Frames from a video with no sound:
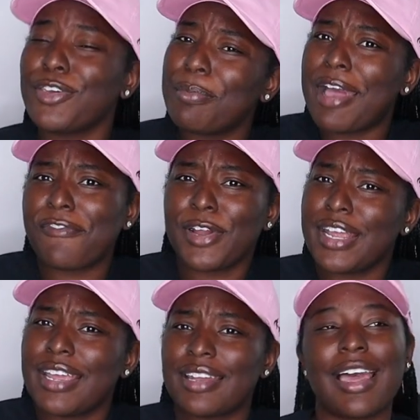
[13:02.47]
You my
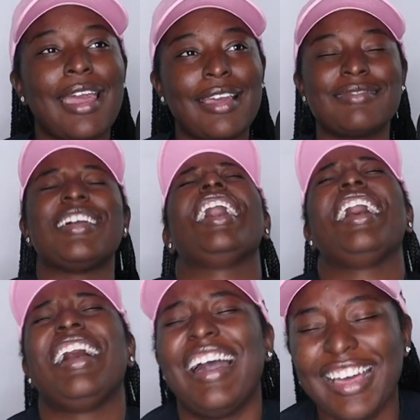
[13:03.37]
friend. Like,
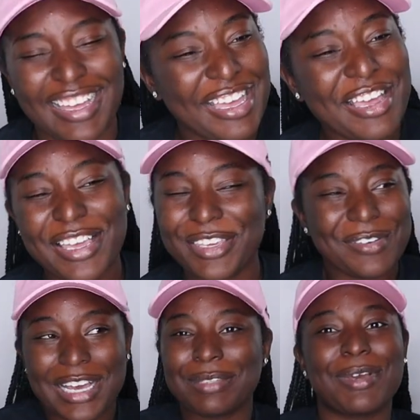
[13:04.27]
you're
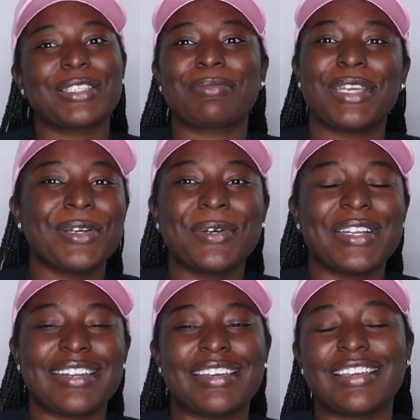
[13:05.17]
not supposed to be
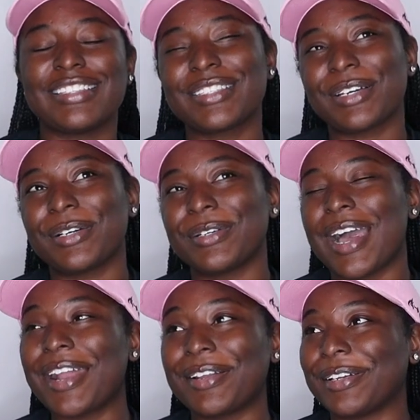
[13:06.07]
doing that. So,
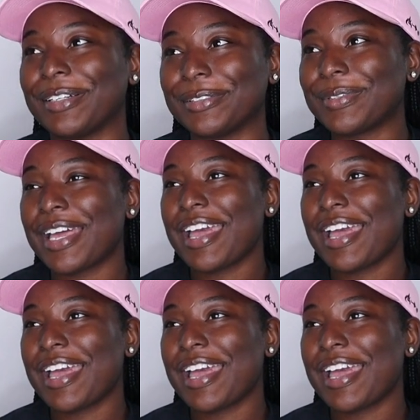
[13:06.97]
I don't know.